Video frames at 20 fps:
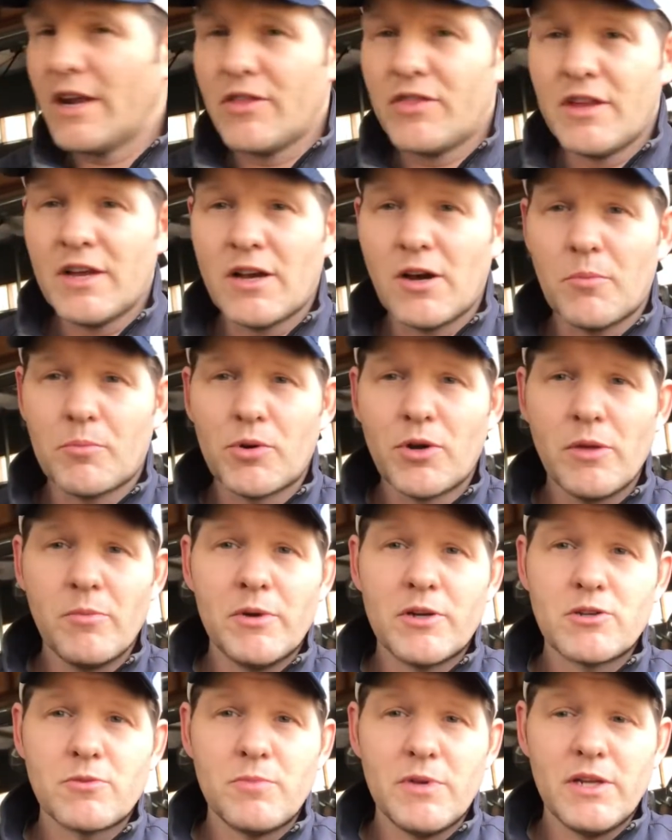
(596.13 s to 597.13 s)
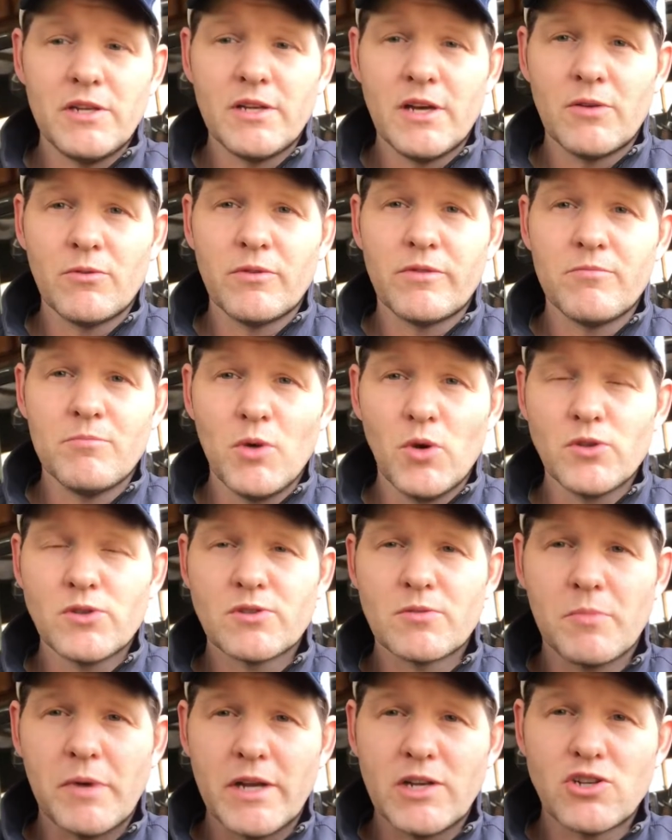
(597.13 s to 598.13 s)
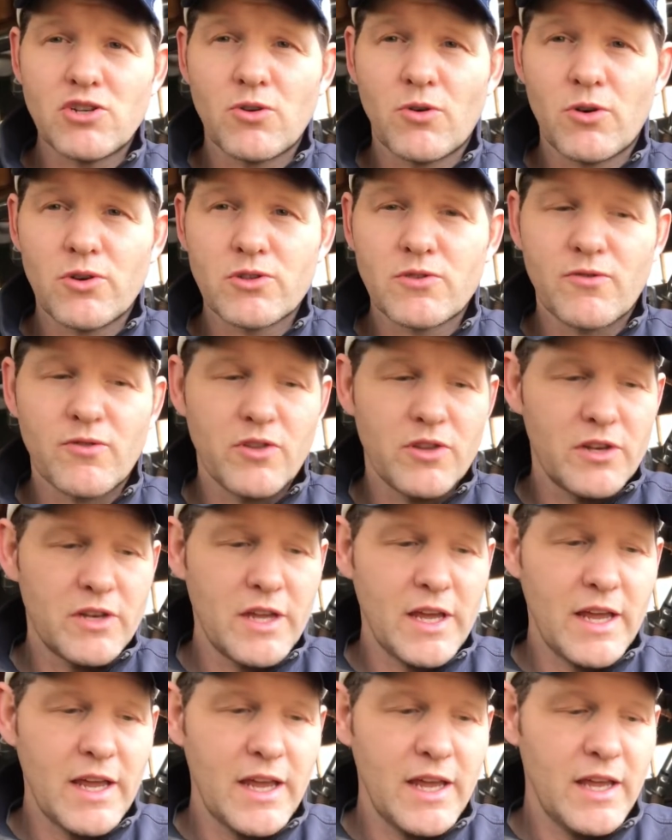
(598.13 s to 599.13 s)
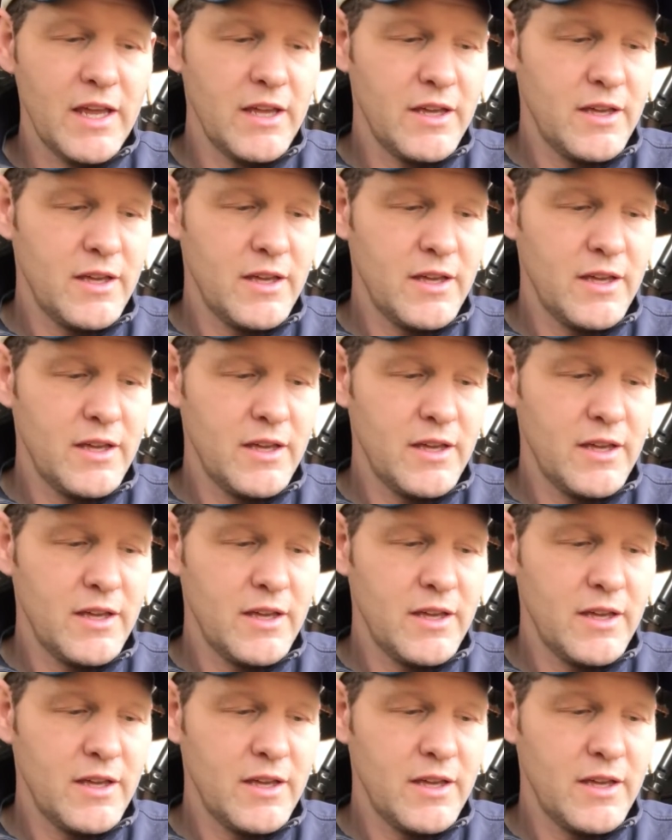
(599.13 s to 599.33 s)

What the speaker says: I think I'll pretty much be done with most of my chores for the day.